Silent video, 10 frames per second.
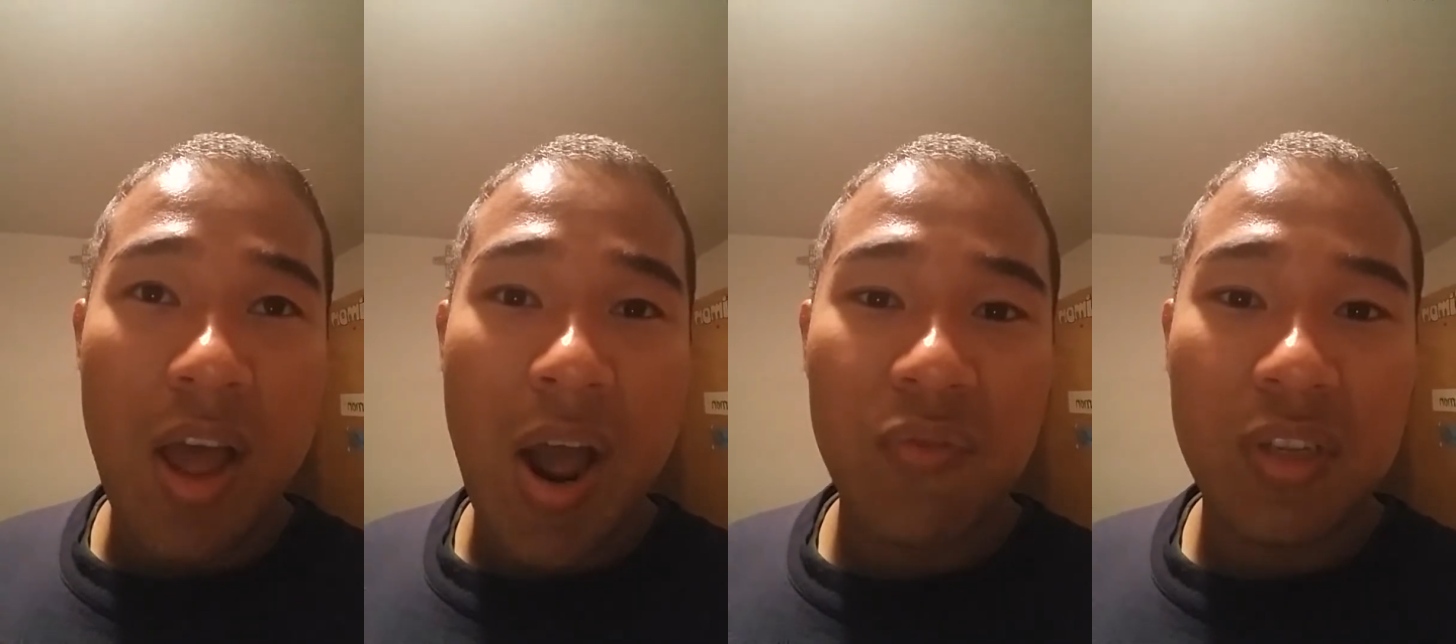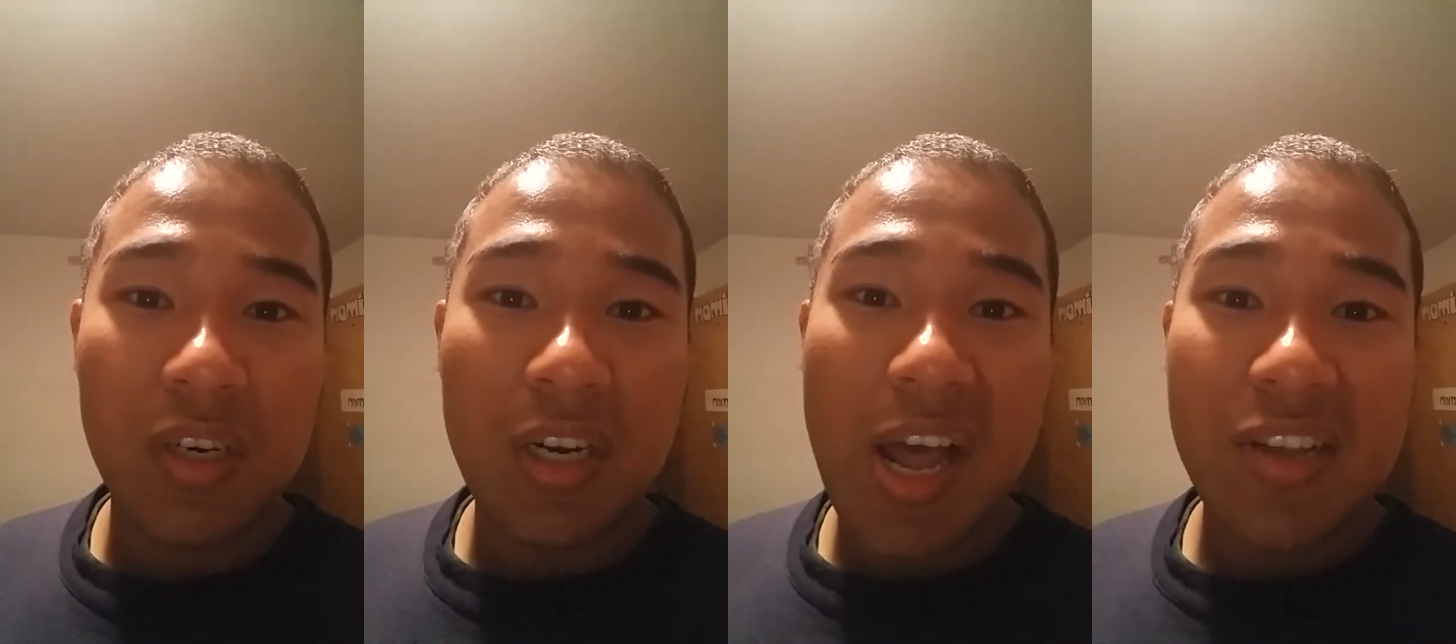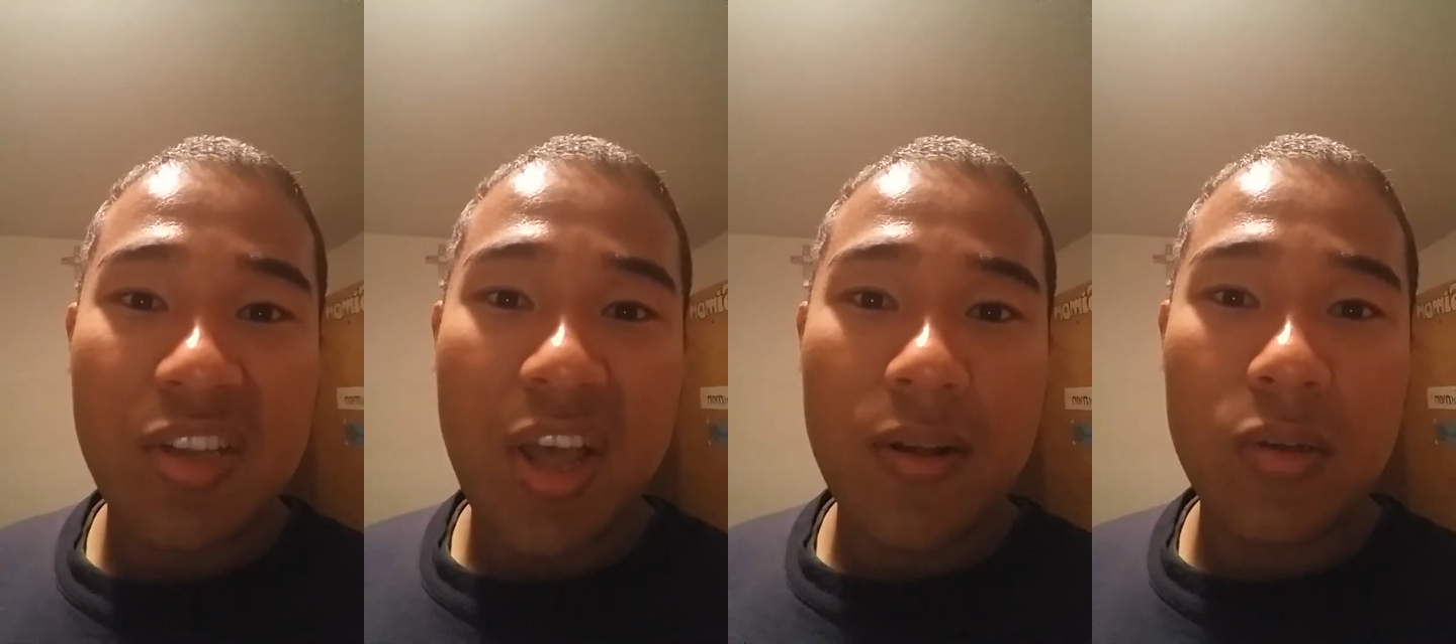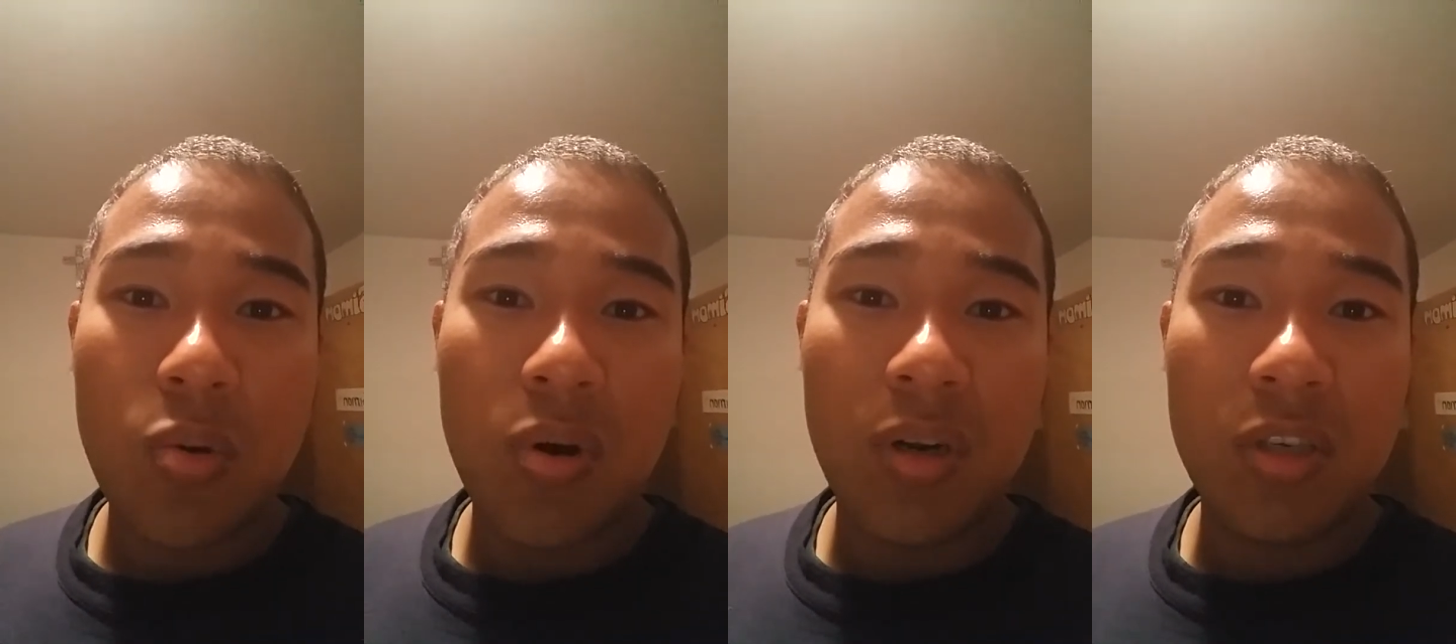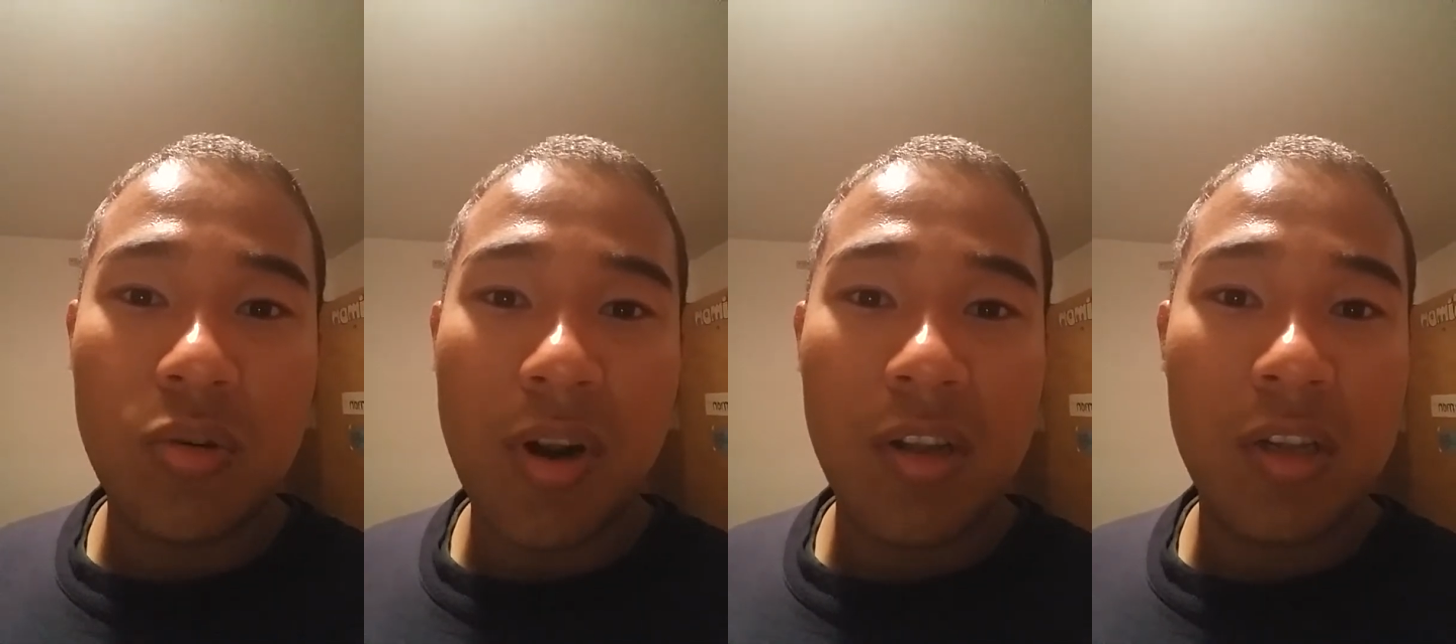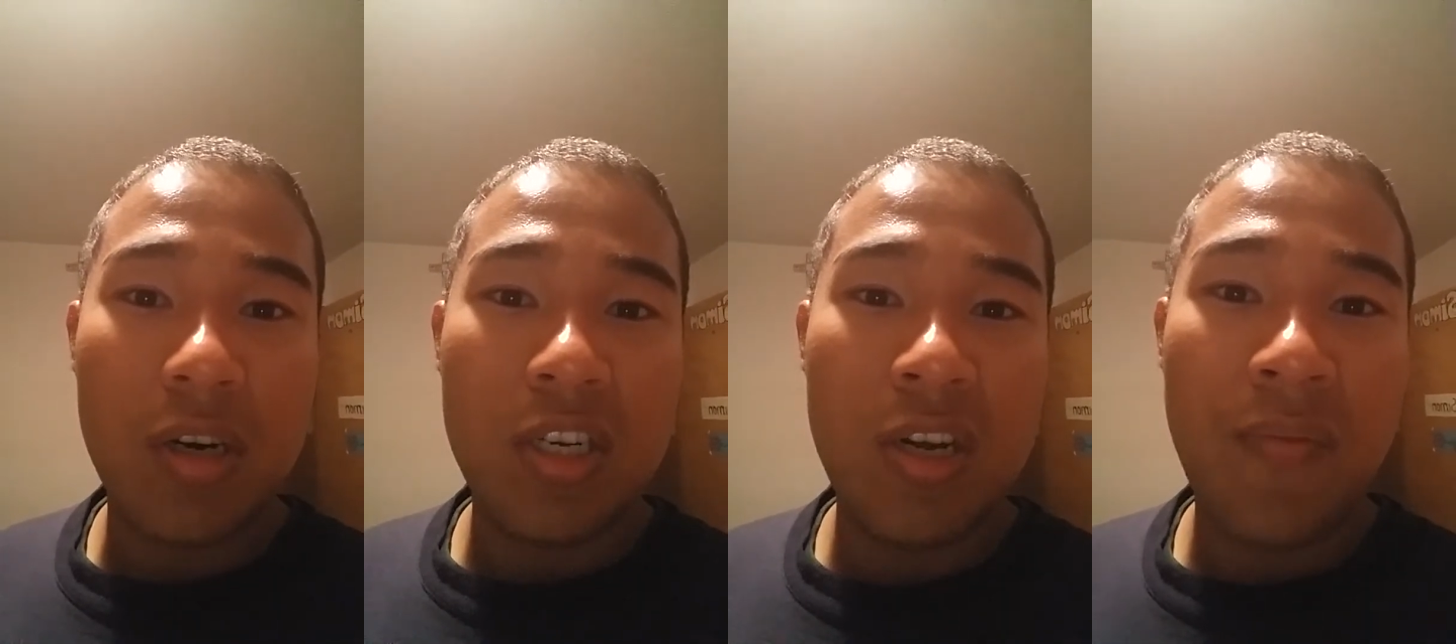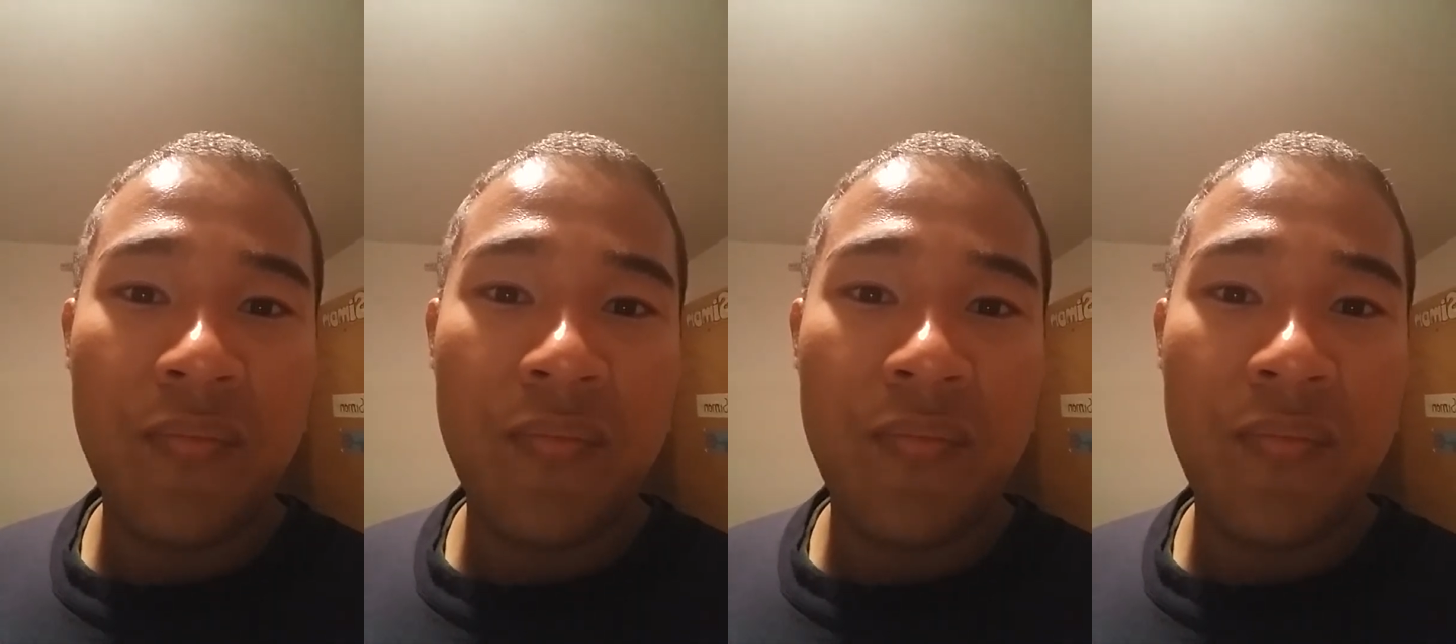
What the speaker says: after the last day of school on the 23rd